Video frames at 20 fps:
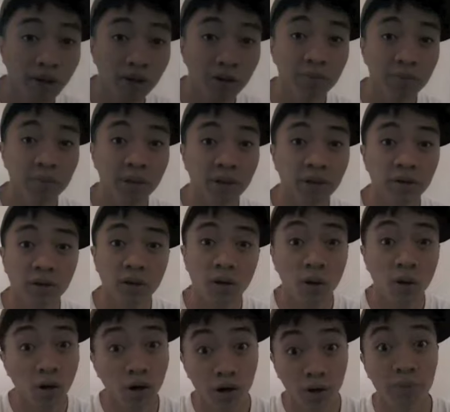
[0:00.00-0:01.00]
powdered
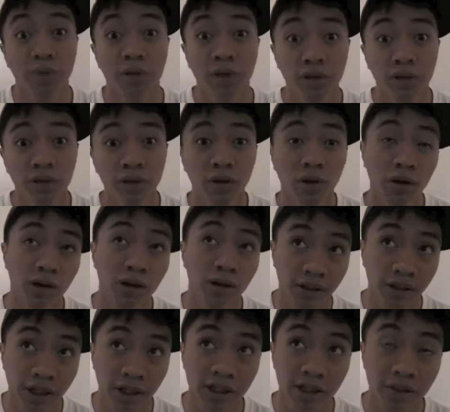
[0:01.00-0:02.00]
milk or
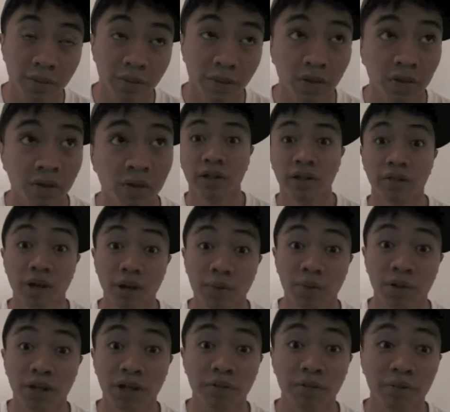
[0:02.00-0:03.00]
condensed milk,
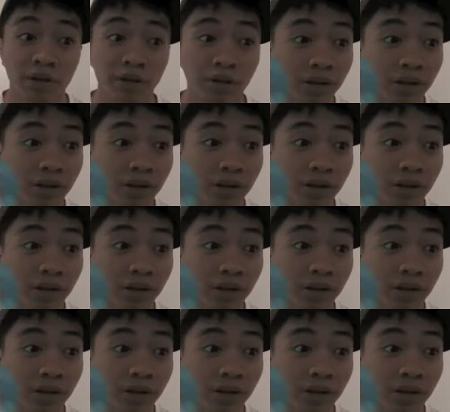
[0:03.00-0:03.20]
evaporated